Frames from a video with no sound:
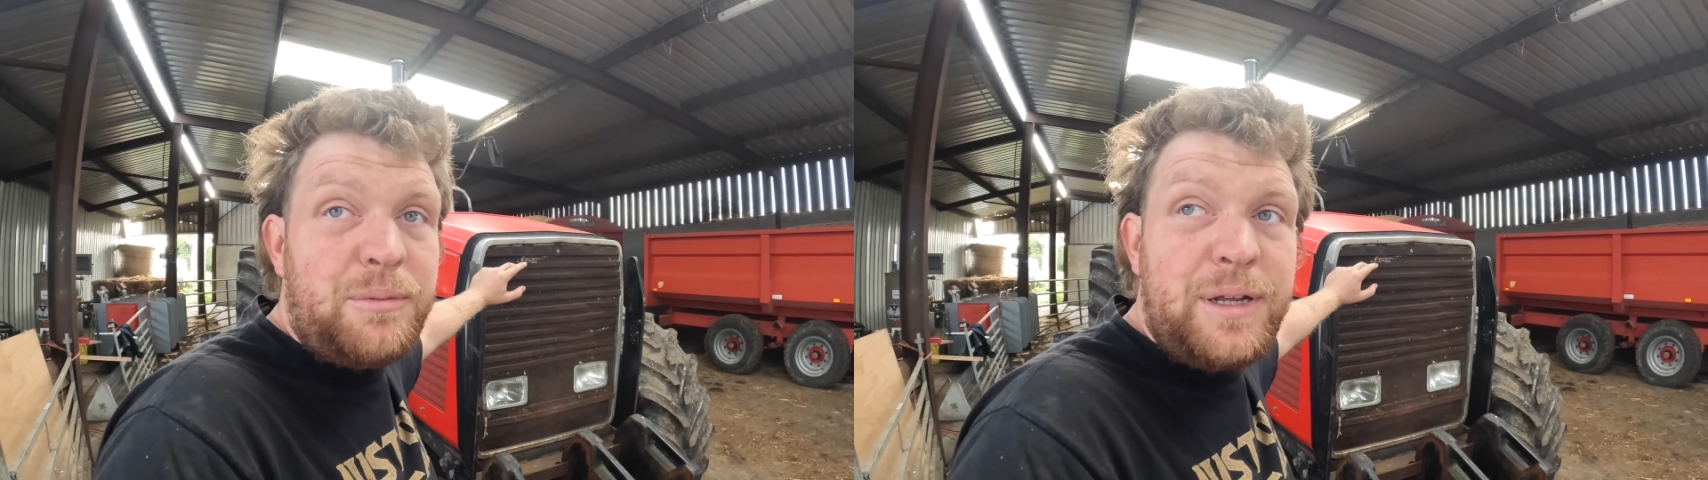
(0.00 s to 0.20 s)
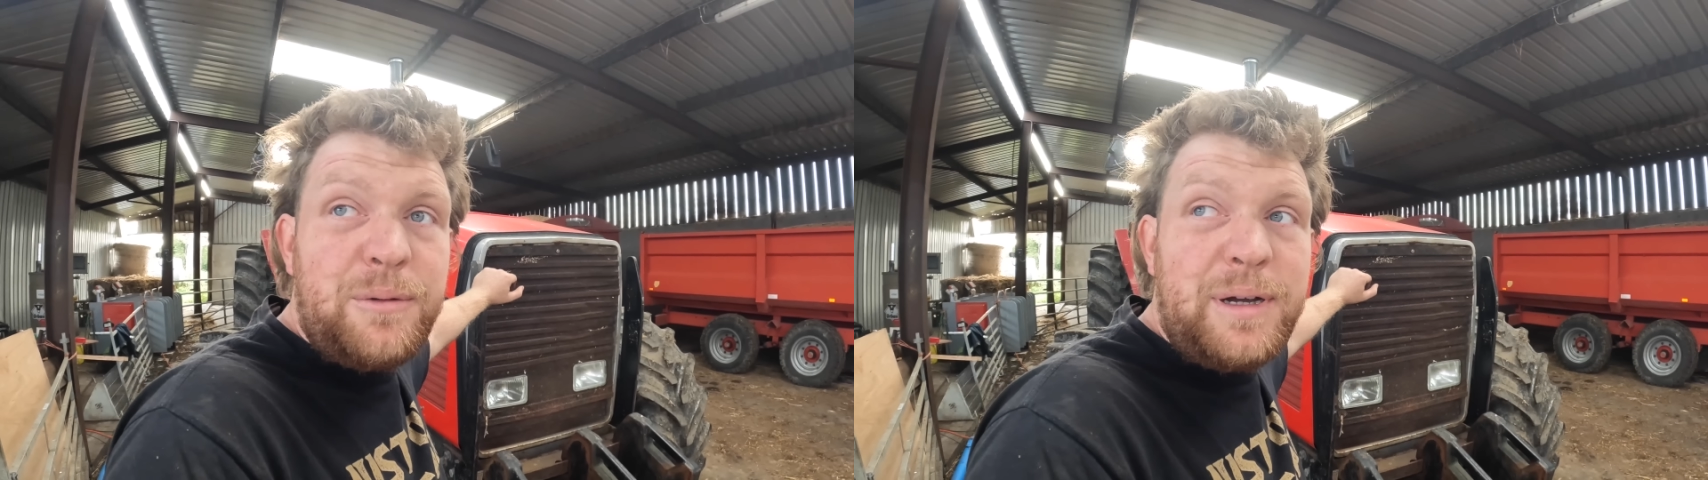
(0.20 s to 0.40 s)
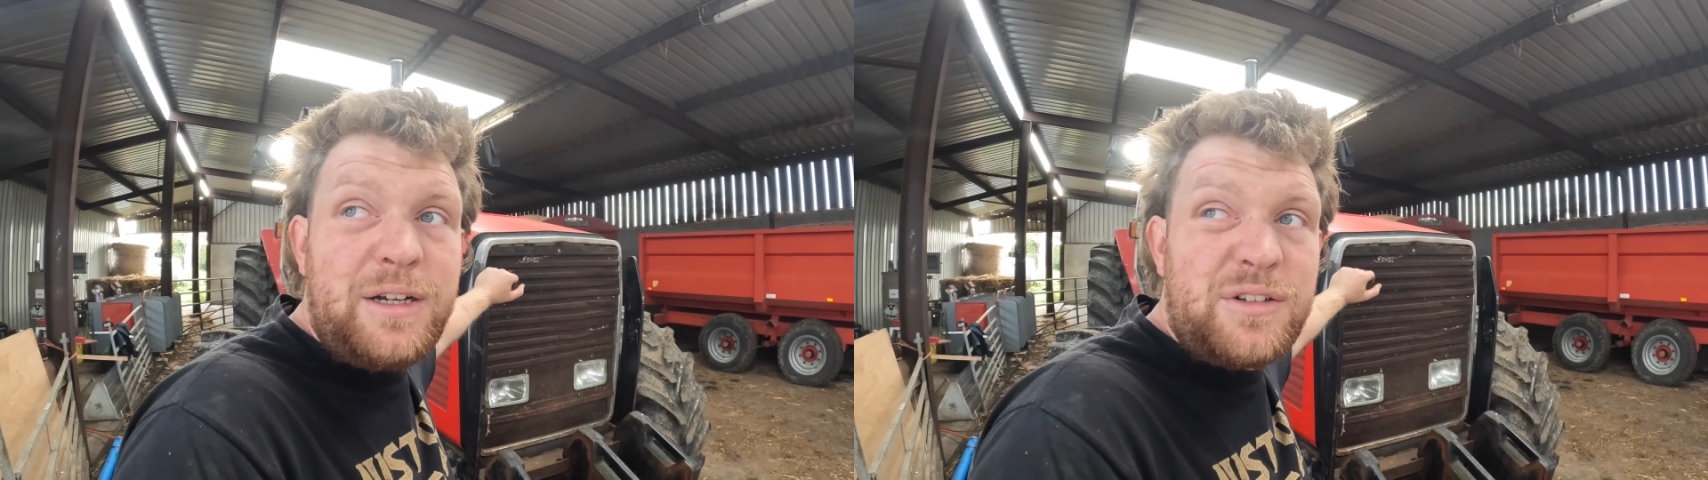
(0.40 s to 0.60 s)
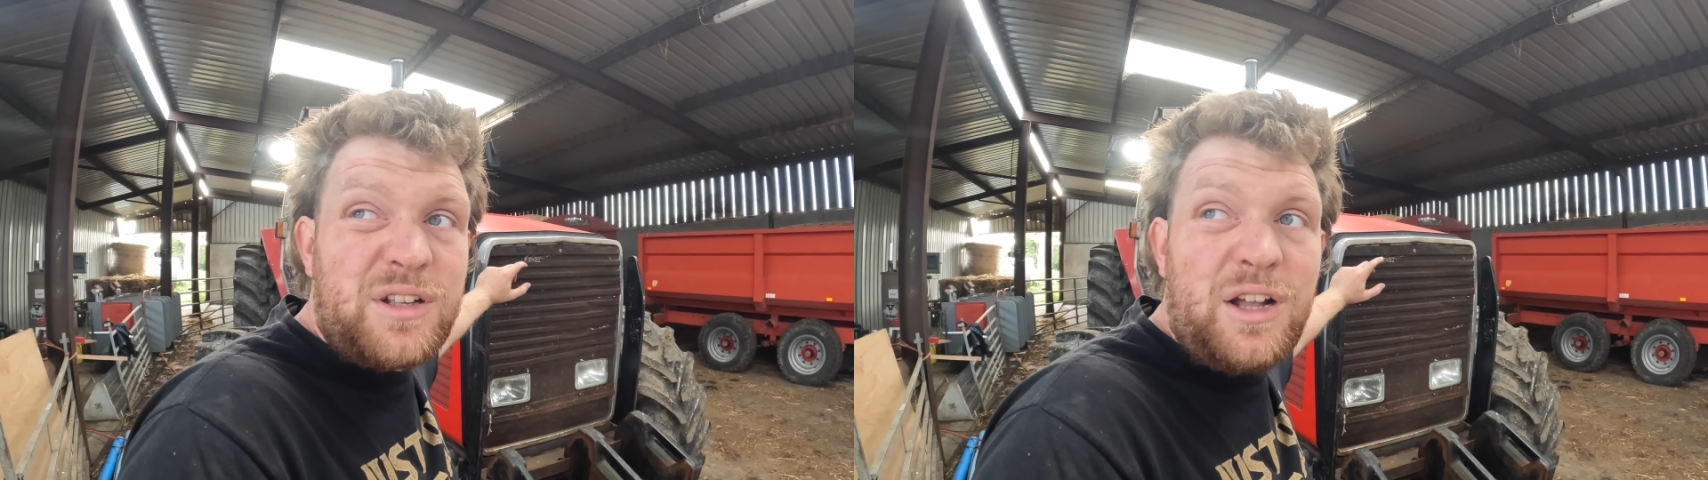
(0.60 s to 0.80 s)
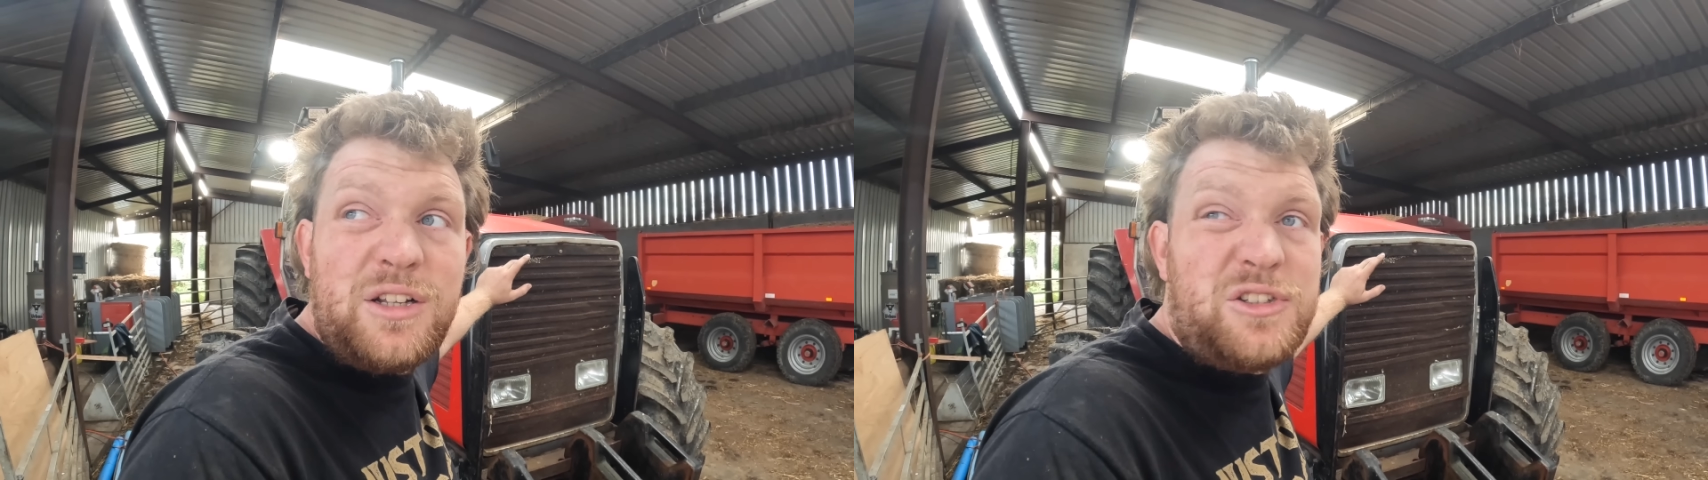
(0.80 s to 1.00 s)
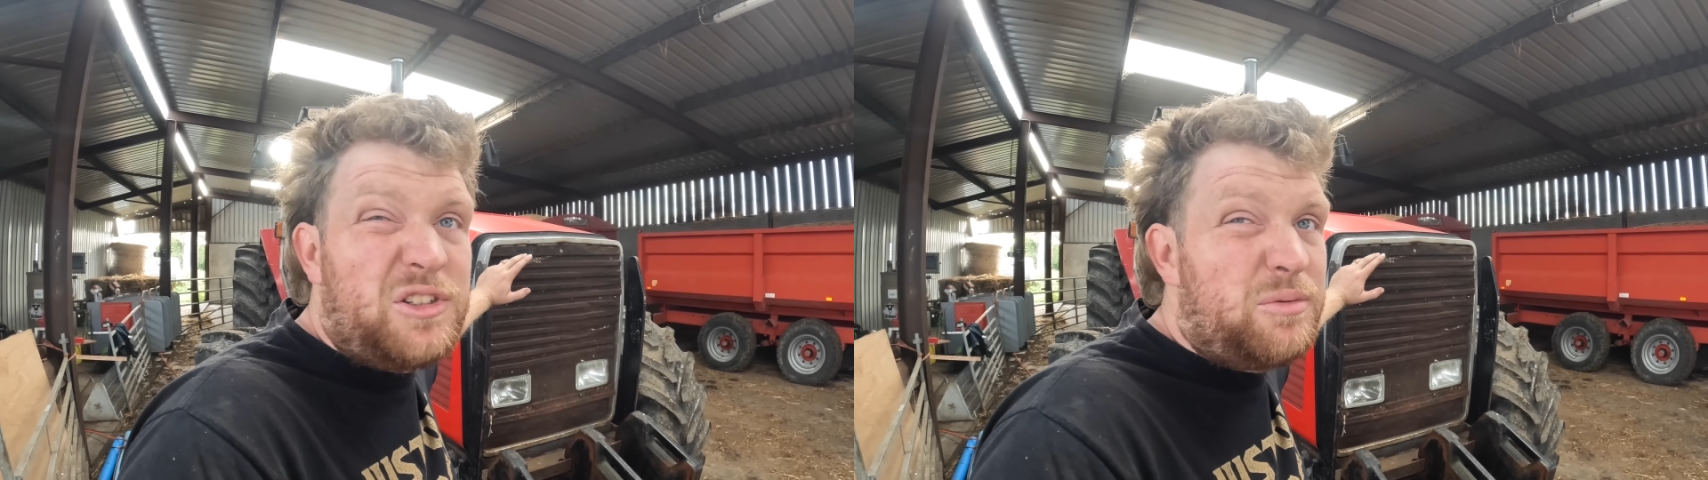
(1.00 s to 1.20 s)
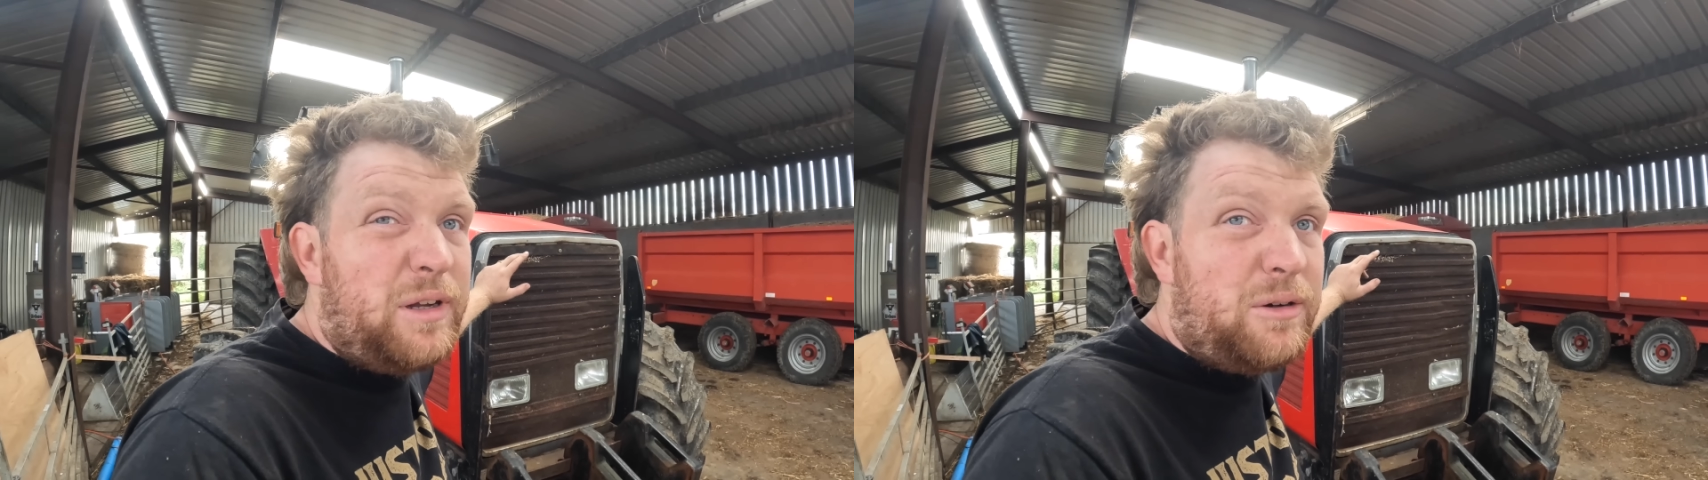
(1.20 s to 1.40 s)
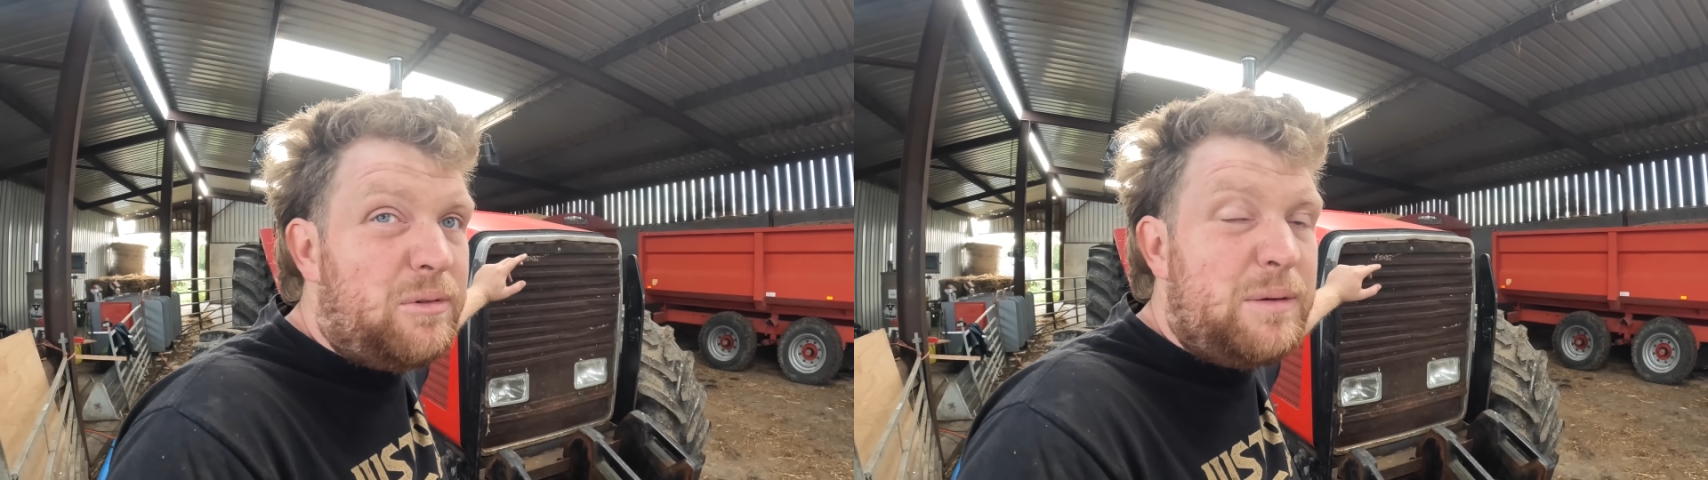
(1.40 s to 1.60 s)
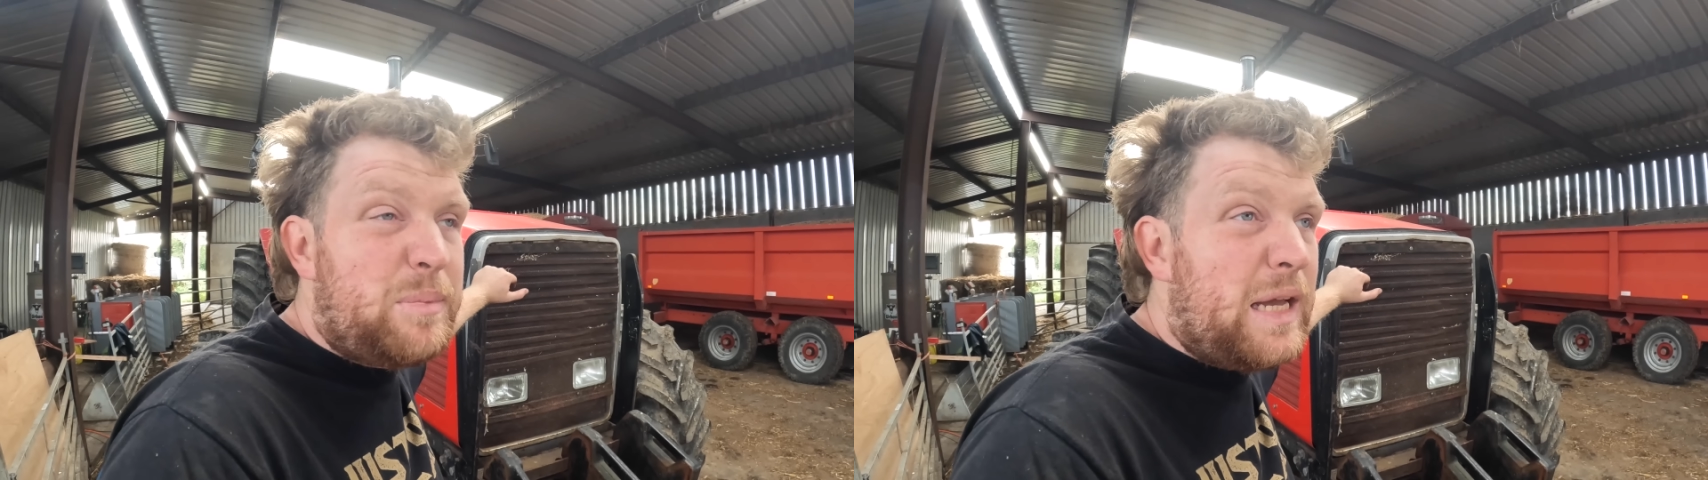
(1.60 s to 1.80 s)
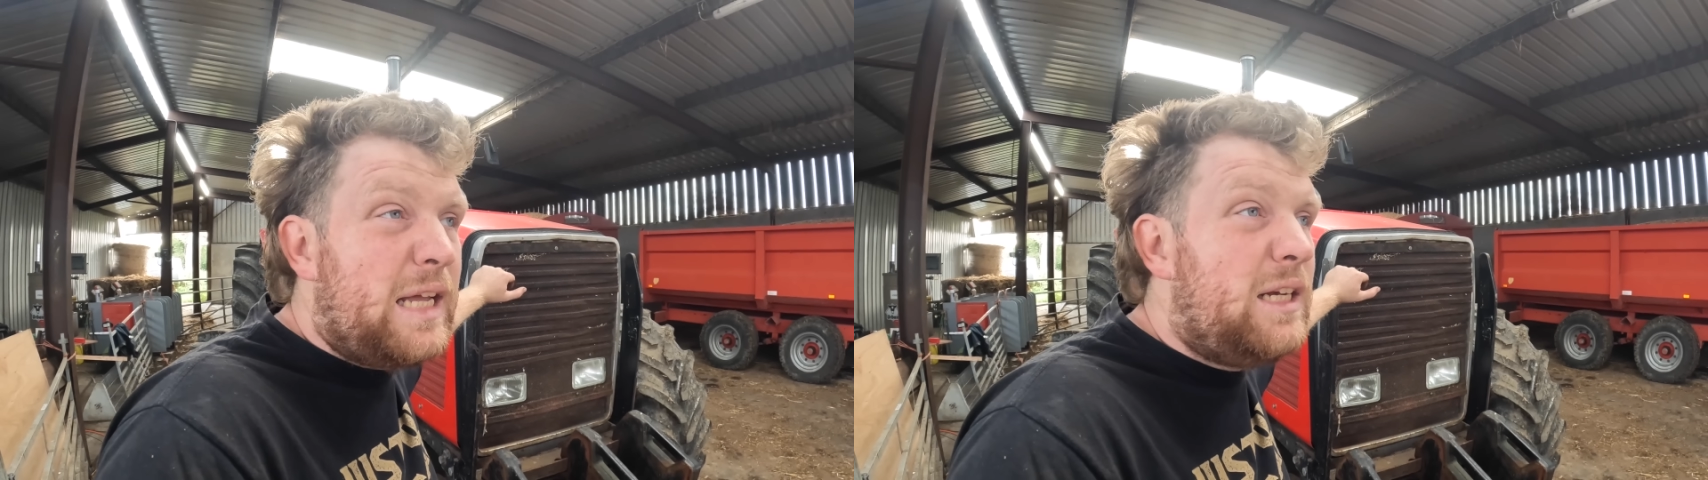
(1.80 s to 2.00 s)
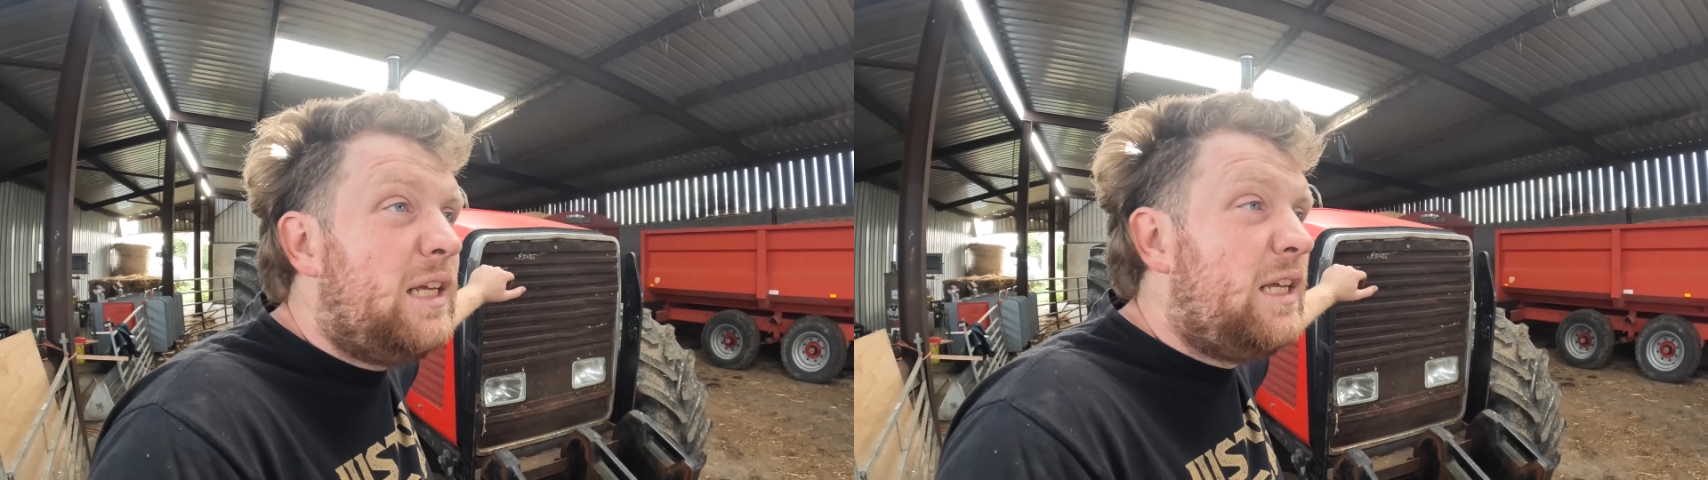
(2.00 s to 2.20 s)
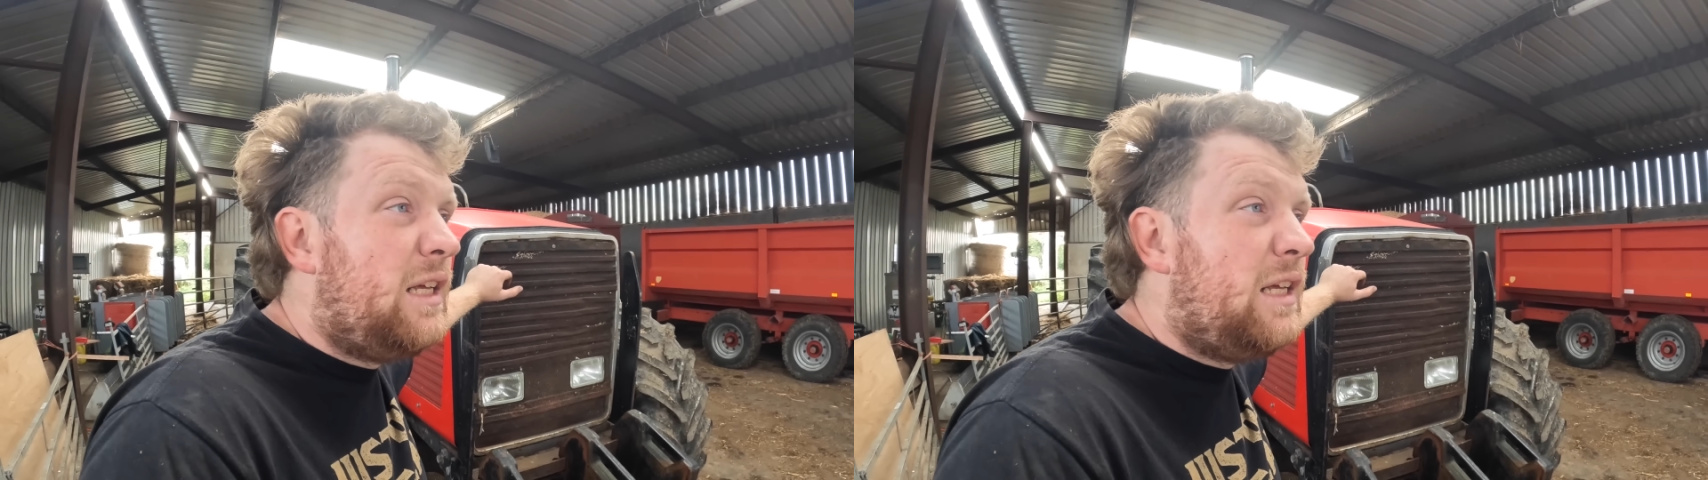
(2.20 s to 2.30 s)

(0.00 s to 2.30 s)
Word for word: the way the weather's gone, just weather went bad.